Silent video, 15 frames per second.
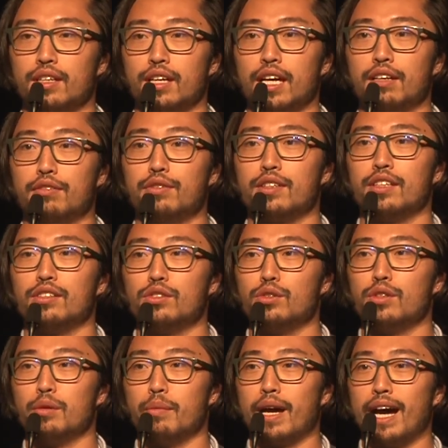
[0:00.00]
And if we can do
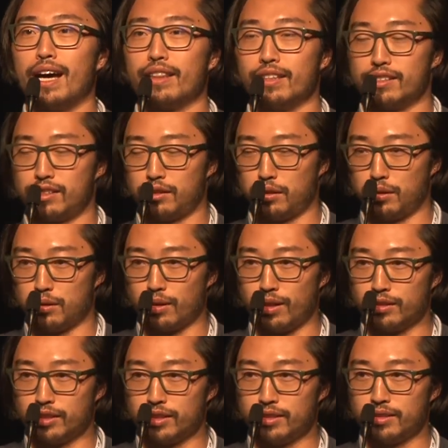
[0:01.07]
the math, it's
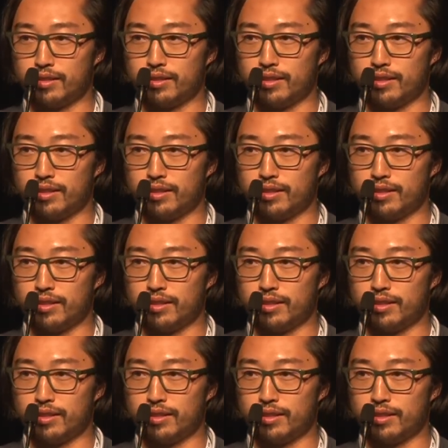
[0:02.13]
200